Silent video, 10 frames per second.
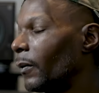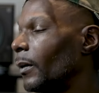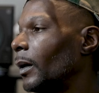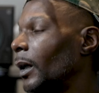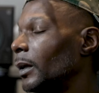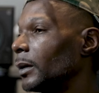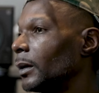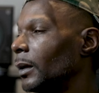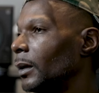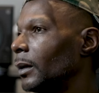That
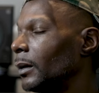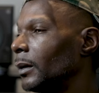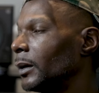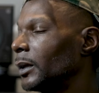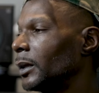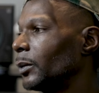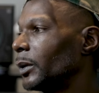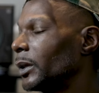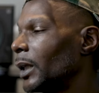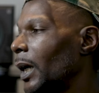shit was
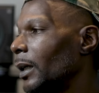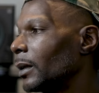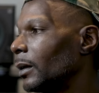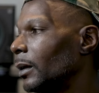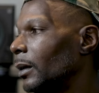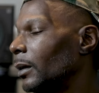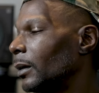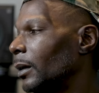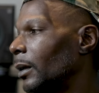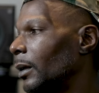shocking. Like,
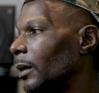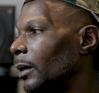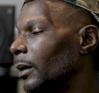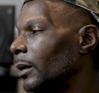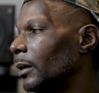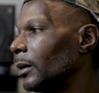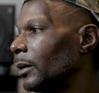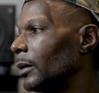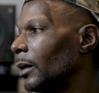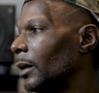
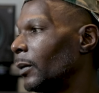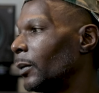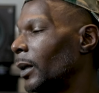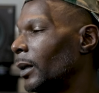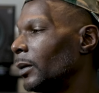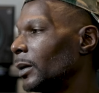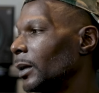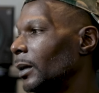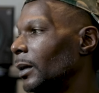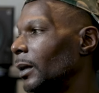how you
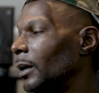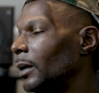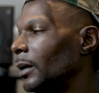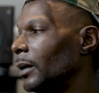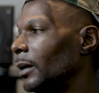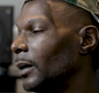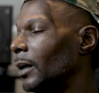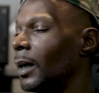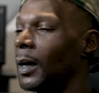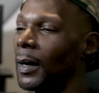saying? Like,
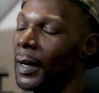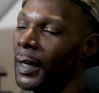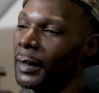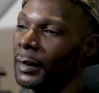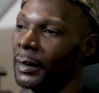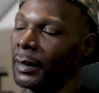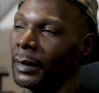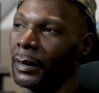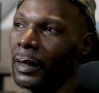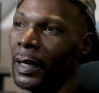I
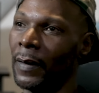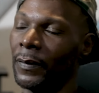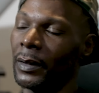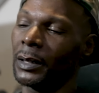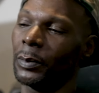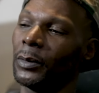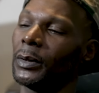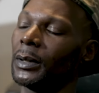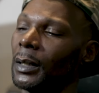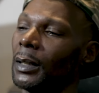haven't
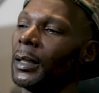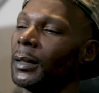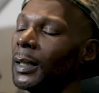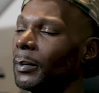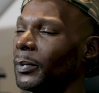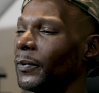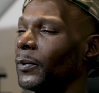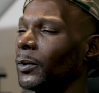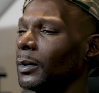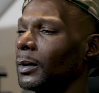experienced nothing like that
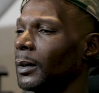before.